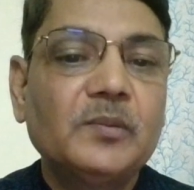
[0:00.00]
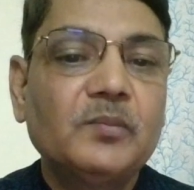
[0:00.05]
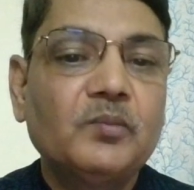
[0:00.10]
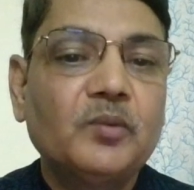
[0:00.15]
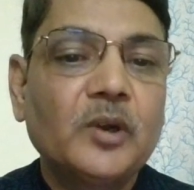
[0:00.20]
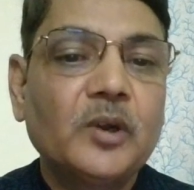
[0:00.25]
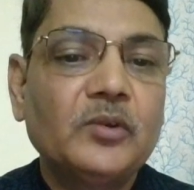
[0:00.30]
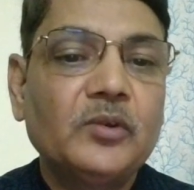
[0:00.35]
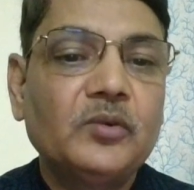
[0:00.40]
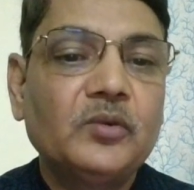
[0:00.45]

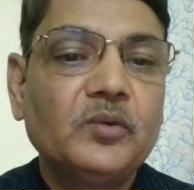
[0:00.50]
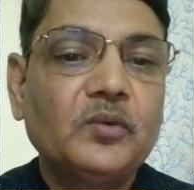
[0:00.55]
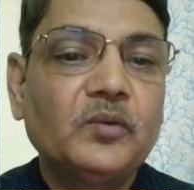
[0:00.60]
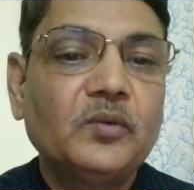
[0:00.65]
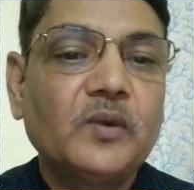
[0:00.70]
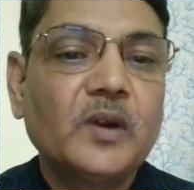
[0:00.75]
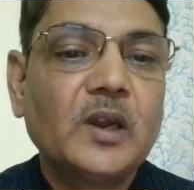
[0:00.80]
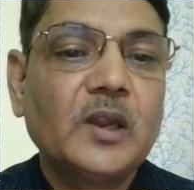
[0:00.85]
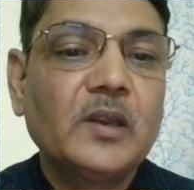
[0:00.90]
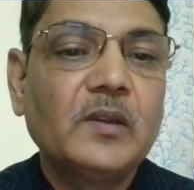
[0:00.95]

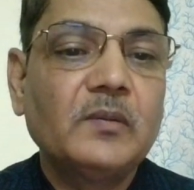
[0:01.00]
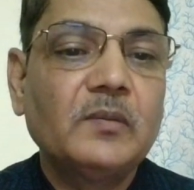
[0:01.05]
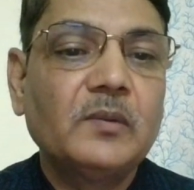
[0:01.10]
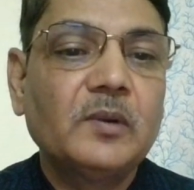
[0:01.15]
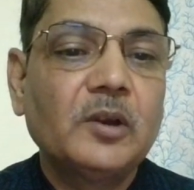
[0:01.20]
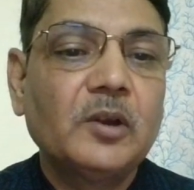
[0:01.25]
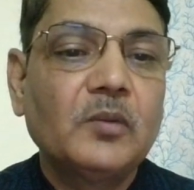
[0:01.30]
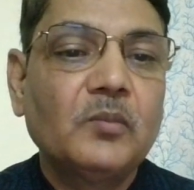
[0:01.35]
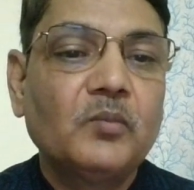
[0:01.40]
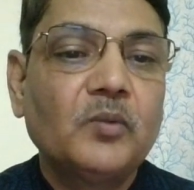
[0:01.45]
0.25,
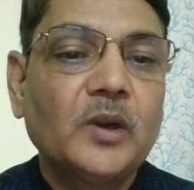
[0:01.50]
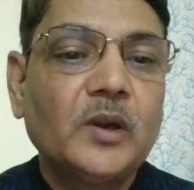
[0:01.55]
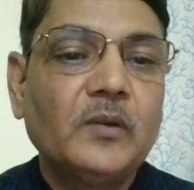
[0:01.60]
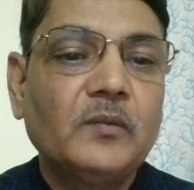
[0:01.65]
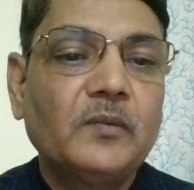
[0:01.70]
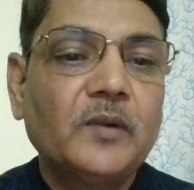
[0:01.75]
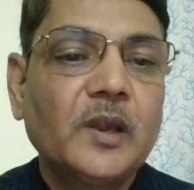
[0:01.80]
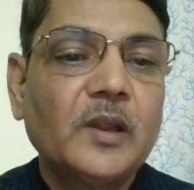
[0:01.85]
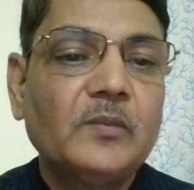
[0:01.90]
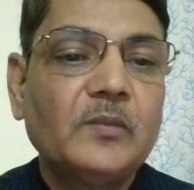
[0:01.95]

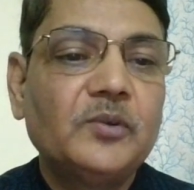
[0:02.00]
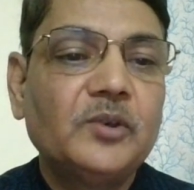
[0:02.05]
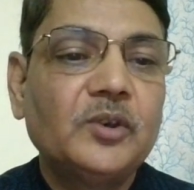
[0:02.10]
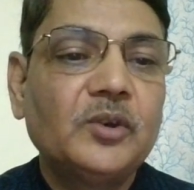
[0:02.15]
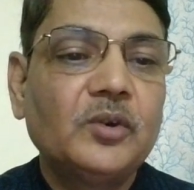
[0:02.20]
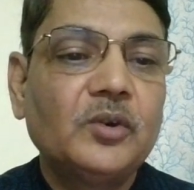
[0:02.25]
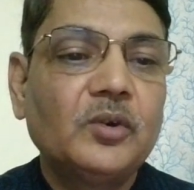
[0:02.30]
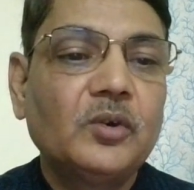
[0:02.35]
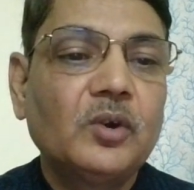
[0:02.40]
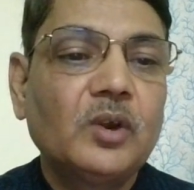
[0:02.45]

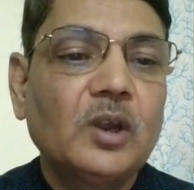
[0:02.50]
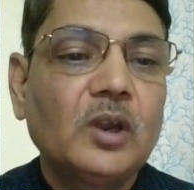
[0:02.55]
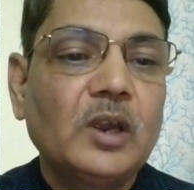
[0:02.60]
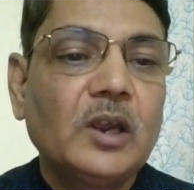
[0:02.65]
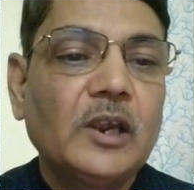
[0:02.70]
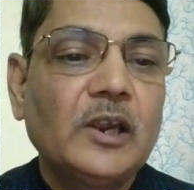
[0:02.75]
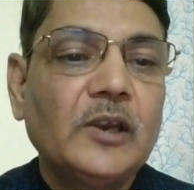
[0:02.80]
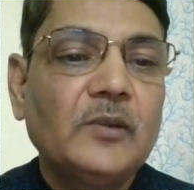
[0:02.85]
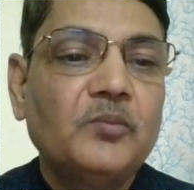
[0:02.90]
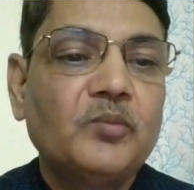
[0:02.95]
0.50
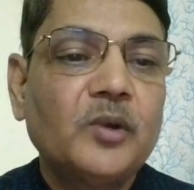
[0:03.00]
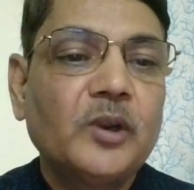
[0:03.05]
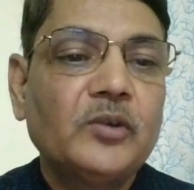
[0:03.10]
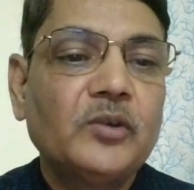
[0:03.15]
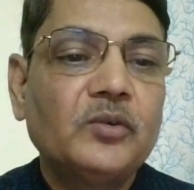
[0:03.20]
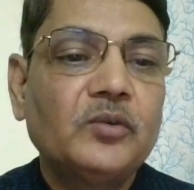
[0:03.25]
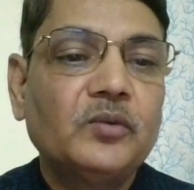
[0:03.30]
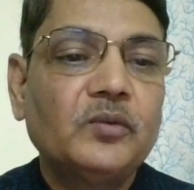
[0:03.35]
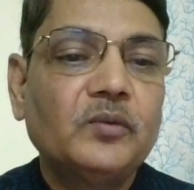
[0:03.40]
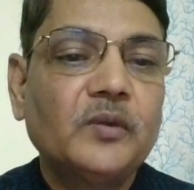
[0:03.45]
and
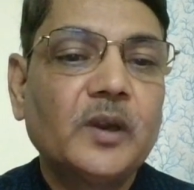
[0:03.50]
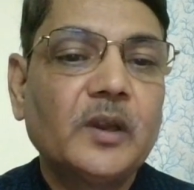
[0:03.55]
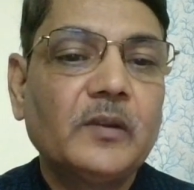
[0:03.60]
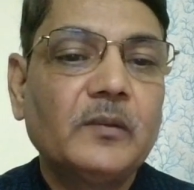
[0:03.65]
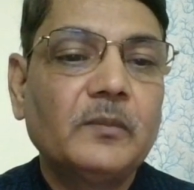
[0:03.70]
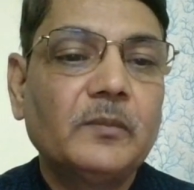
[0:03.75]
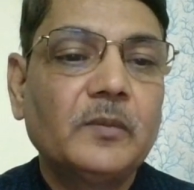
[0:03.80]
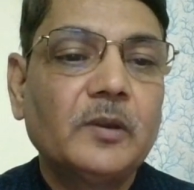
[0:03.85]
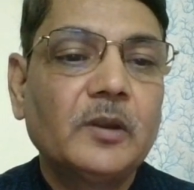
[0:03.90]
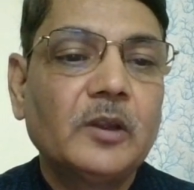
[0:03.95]
0.25.
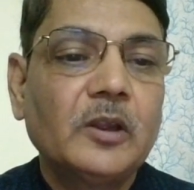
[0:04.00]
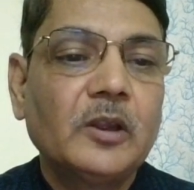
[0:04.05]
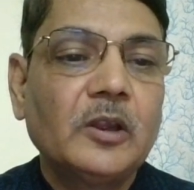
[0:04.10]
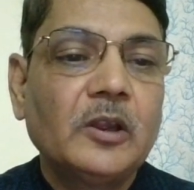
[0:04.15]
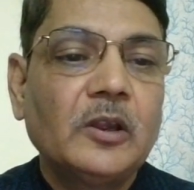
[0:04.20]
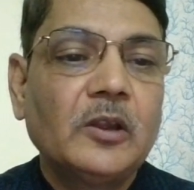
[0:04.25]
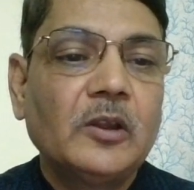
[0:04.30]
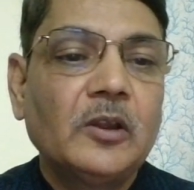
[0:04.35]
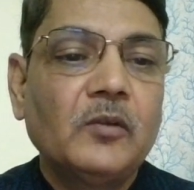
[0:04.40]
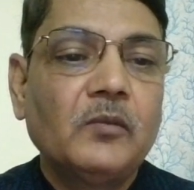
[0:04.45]

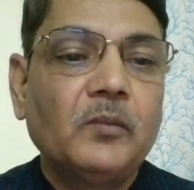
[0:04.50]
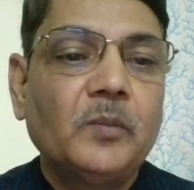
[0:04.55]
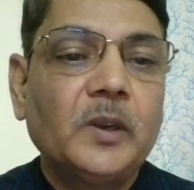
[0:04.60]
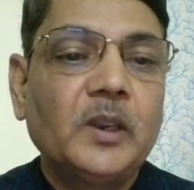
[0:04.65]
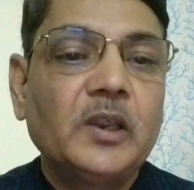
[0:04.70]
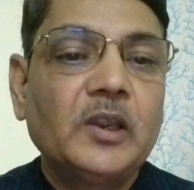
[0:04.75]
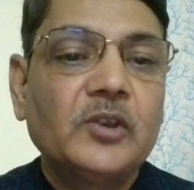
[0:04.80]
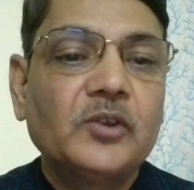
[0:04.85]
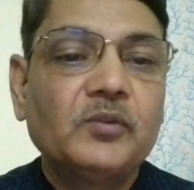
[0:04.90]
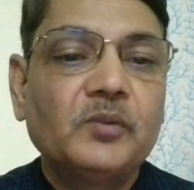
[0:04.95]

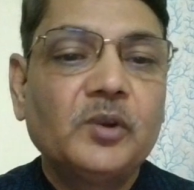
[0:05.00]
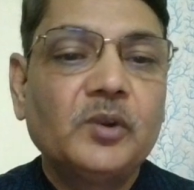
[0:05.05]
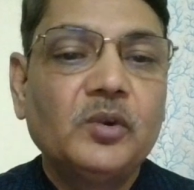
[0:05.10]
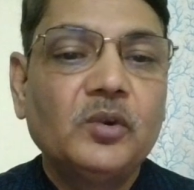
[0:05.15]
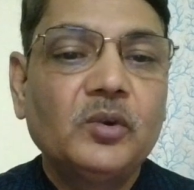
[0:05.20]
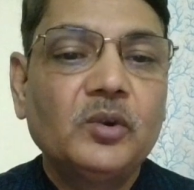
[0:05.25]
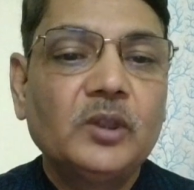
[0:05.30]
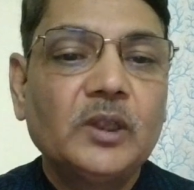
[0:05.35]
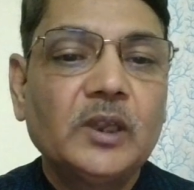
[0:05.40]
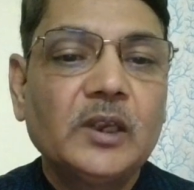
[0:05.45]
Because we
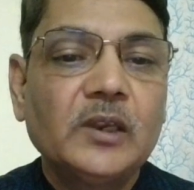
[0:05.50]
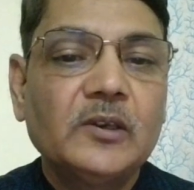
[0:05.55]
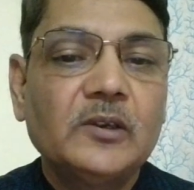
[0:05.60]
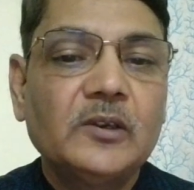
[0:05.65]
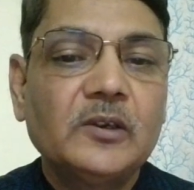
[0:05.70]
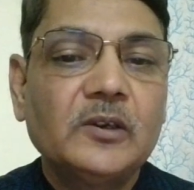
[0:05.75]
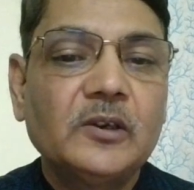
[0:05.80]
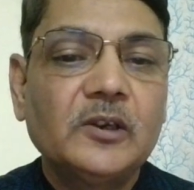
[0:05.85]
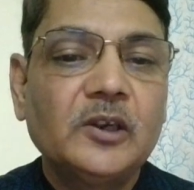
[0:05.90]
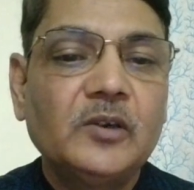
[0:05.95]
know that
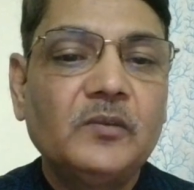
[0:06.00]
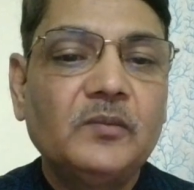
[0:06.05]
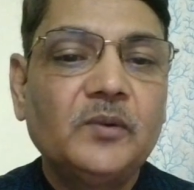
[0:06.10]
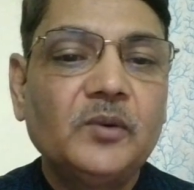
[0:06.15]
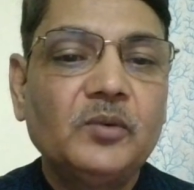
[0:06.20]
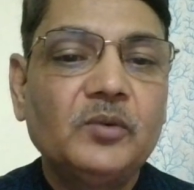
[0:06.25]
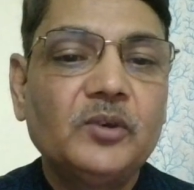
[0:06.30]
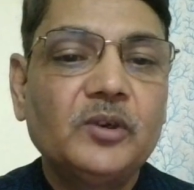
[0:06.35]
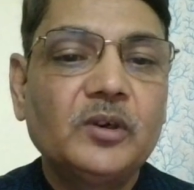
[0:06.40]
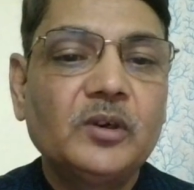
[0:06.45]
in
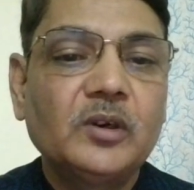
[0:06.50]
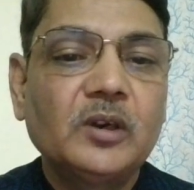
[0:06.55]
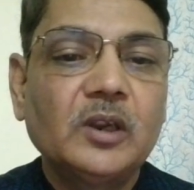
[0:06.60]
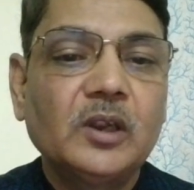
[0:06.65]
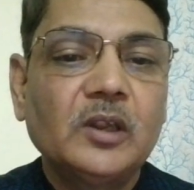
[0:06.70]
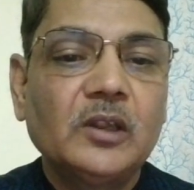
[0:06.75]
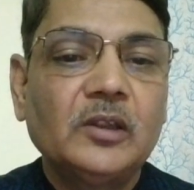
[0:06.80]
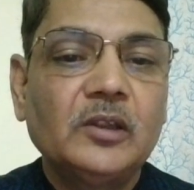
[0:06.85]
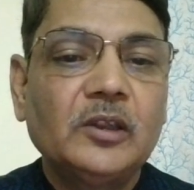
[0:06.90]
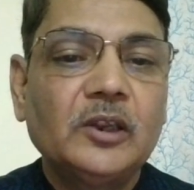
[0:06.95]
future,
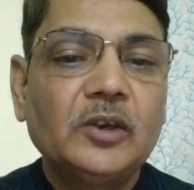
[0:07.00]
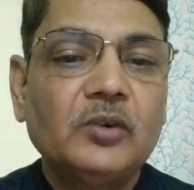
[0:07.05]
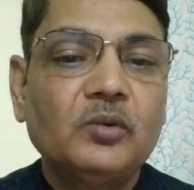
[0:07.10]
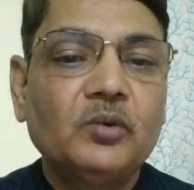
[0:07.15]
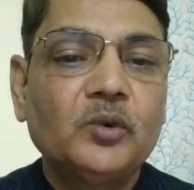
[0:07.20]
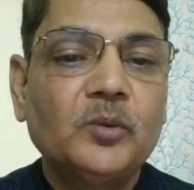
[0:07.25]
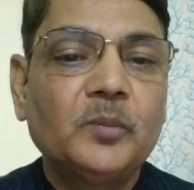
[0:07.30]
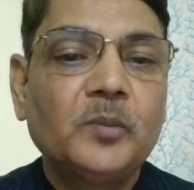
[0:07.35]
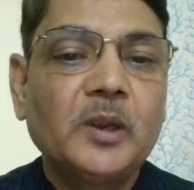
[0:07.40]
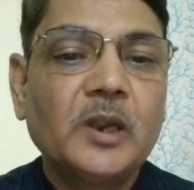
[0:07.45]
there
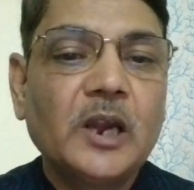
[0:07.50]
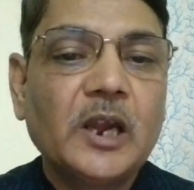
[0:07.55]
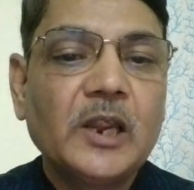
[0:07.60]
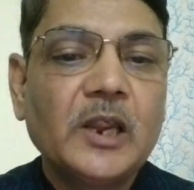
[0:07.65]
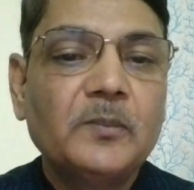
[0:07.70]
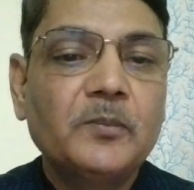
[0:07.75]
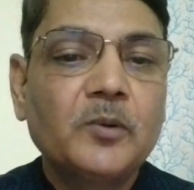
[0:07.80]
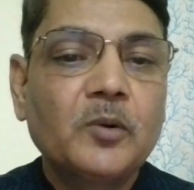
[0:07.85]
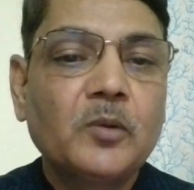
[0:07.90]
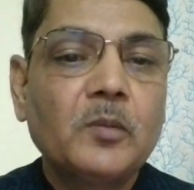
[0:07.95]
would be high
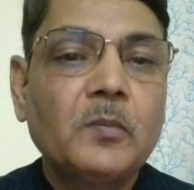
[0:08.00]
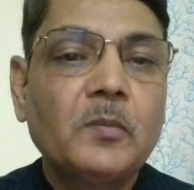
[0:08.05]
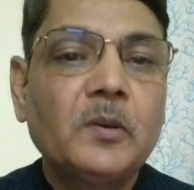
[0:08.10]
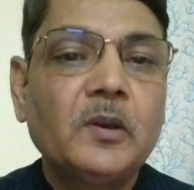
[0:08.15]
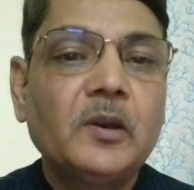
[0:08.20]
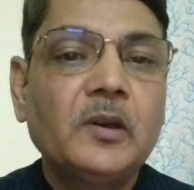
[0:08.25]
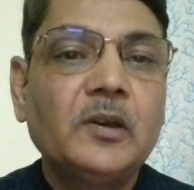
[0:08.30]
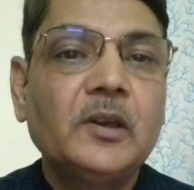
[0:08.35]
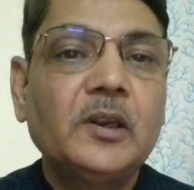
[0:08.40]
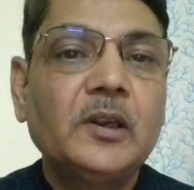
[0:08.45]

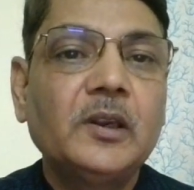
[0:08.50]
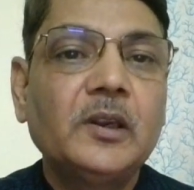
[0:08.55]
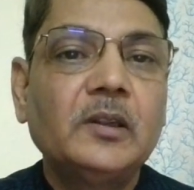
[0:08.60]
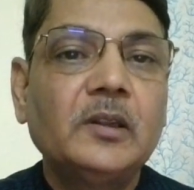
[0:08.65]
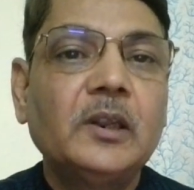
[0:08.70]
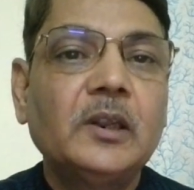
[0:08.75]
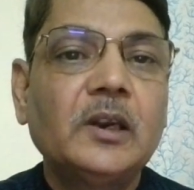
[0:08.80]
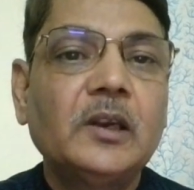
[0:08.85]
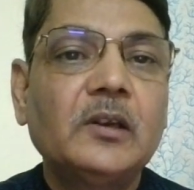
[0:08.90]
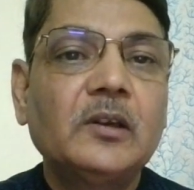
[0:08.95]
probability
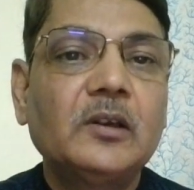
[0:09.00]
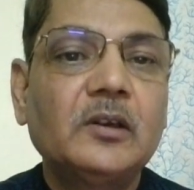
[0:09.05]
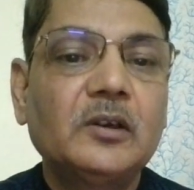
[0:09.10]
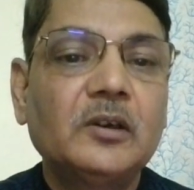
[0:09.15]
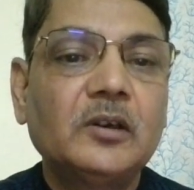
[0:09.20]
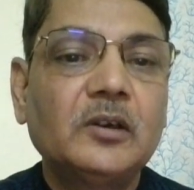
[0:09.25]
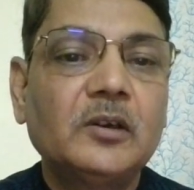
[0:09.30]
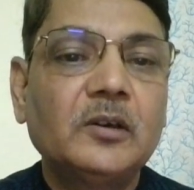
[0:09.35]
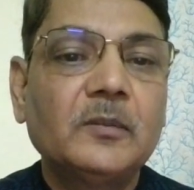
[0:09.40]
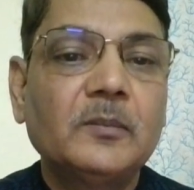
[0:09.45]
that
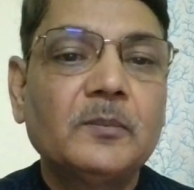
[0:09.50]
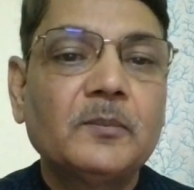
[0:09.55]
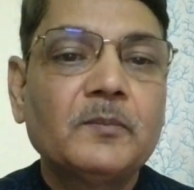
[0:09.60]
the